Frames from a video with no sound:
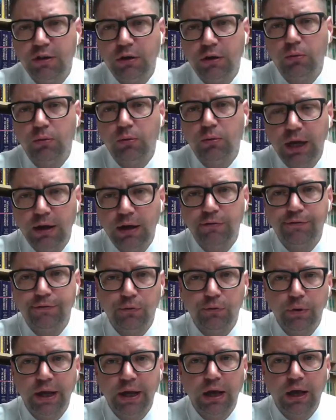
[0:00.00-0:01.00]
We
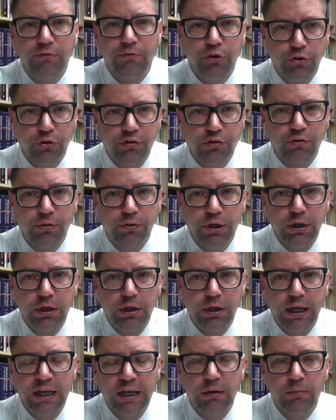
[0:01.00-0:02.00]
have
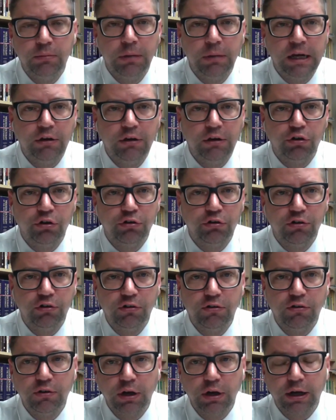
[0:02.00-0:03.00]
nursery in many
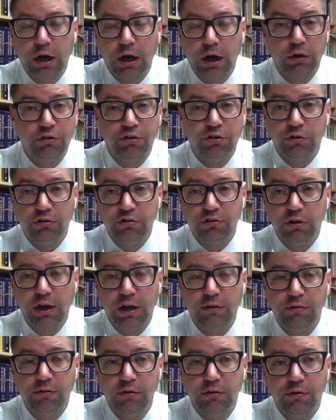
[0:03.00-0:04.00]
churches. Like our church still
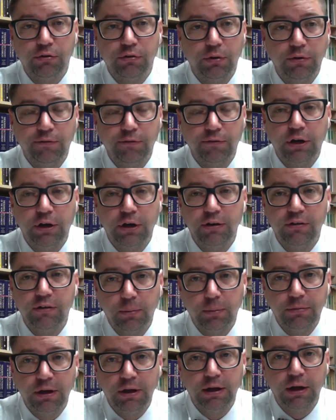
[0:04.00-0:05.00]
has nursery for kids
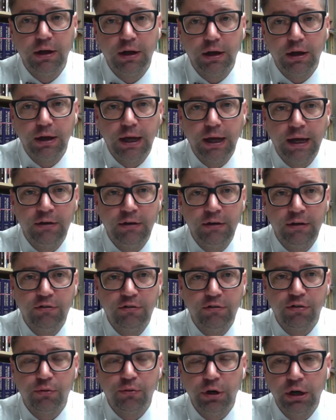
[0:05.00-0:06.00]
up to age
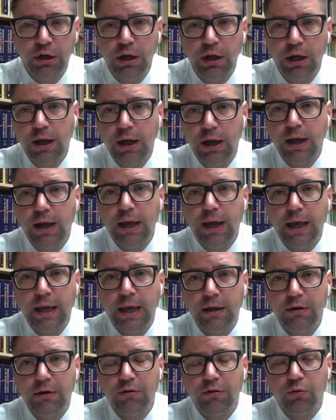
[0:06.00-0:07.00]
3,
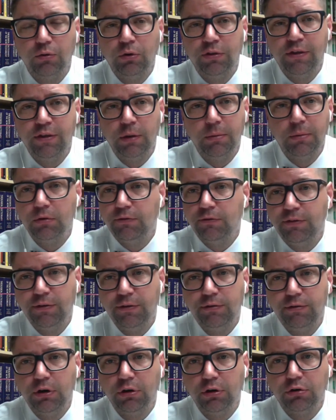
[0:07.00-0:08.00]
and within about
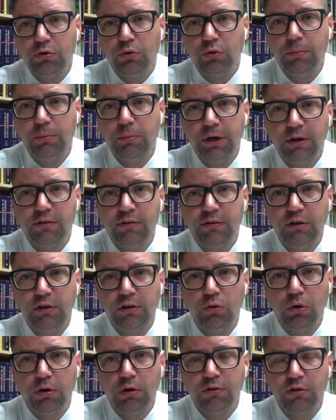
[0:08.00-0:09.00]
15 or 20 minutes
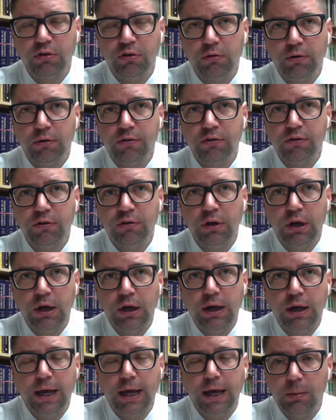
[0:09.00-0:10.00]
into our service,
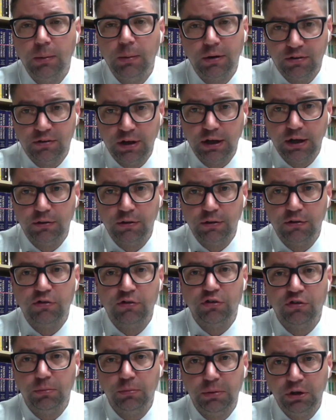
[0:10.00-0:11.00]
and I'm not saying this
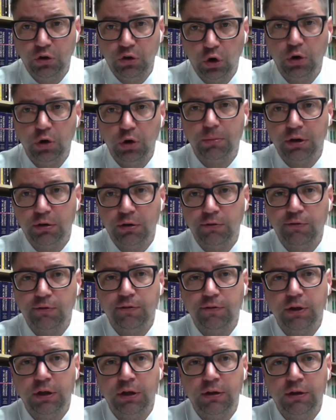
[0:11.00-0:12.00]
should be
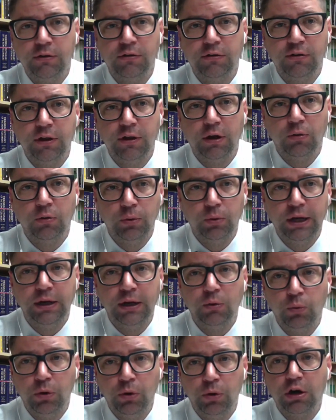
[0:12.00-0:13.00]
normative, is that
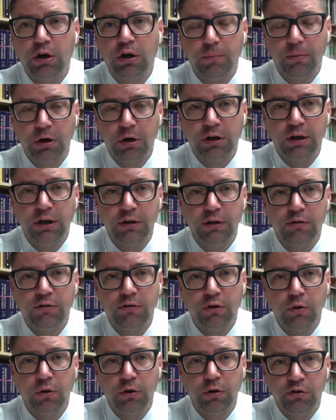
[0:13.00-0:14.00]
we welcome our kids
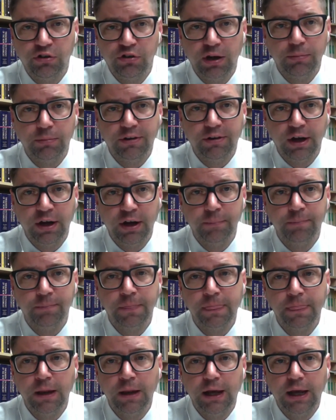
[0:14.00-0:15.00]
to go to jam time.
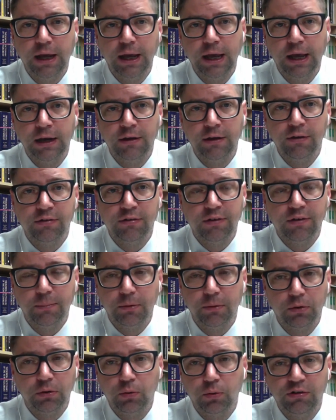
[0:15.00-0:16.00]
And in the
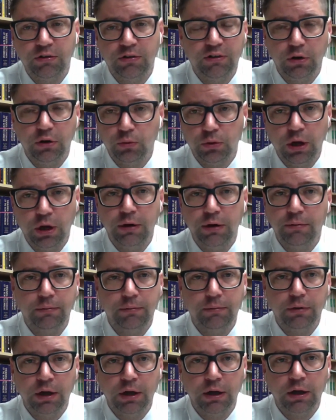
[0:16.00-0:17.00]
summer, we still
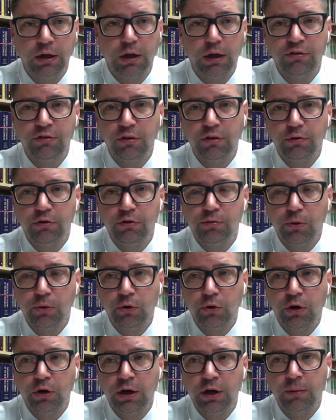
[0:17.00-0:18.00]
run a children's
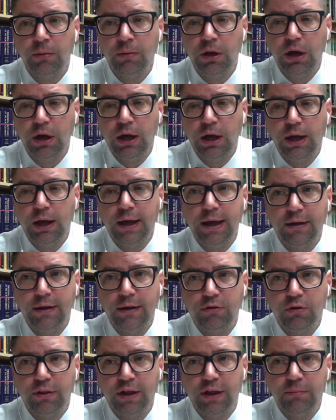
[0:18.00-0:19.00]
program.
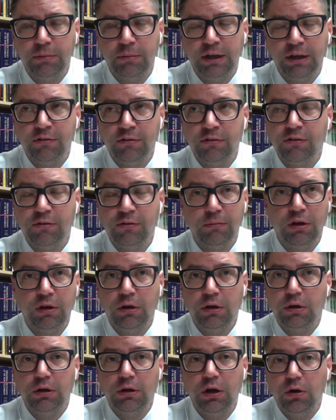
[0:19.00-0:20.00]
And so that means,
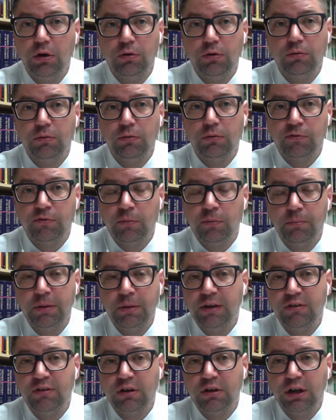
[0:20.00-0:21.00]
from
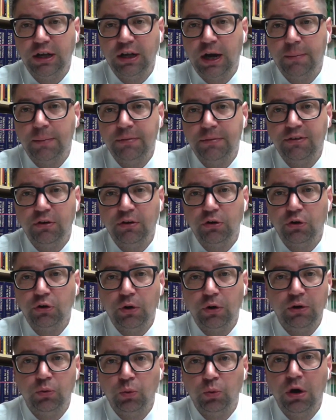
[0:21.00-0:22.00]
basically up until
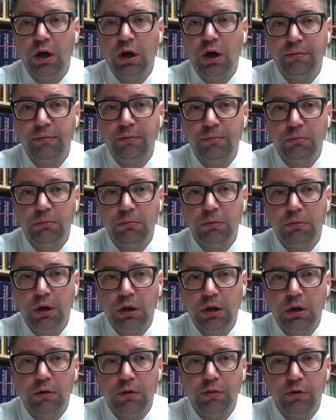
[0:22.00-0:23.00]
grade 1,
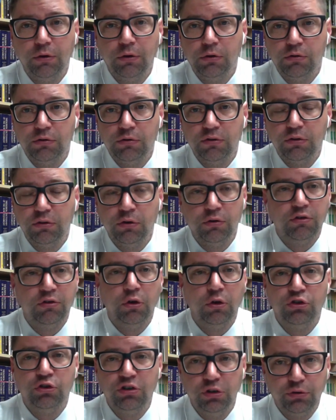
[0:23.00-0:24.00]
there's
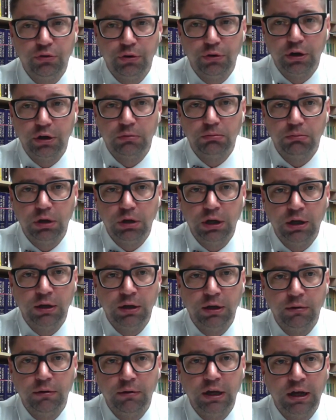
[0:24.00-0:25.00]
no children
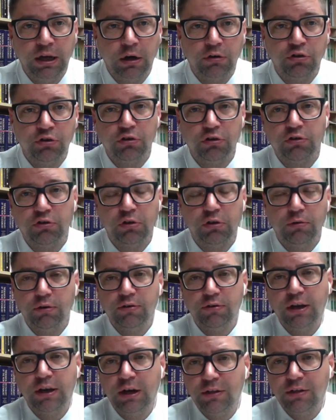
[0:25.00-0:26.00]
in our church
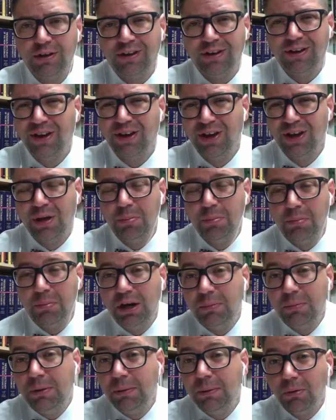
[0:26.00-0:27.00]
service. And I think
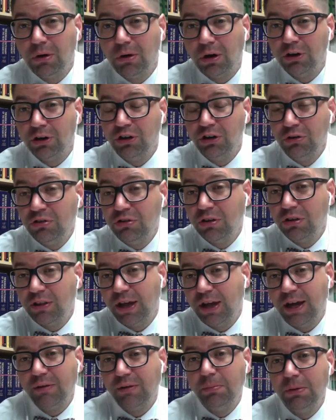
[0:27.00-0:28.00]
many people are used to
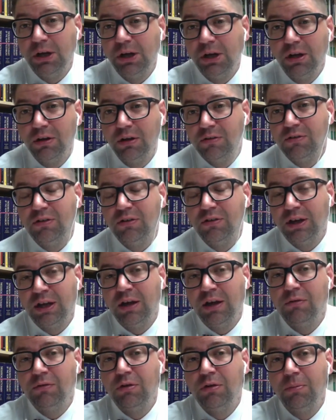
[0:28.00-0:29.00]
that because it
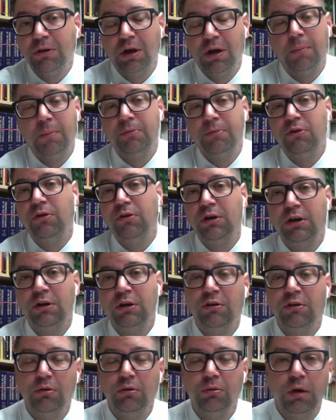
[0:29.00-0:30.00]
gives them the opportunity
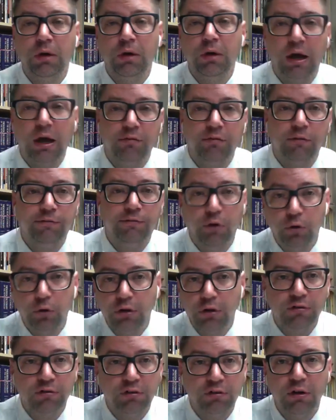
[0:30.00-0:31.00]
to have a
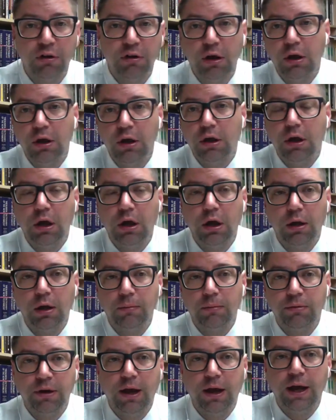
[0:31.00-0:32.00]
focused
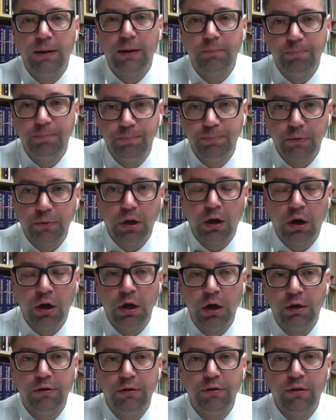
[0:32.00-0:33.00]
time
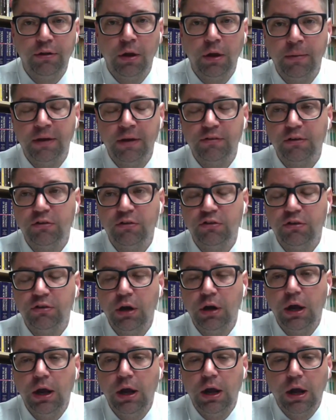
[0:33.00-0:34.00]
on the message.
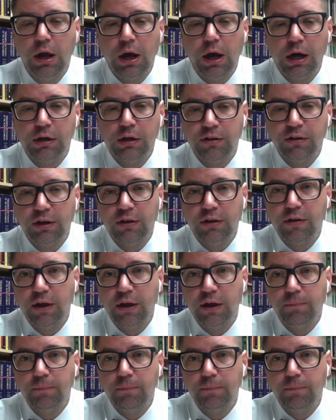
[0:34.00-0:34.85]
I think that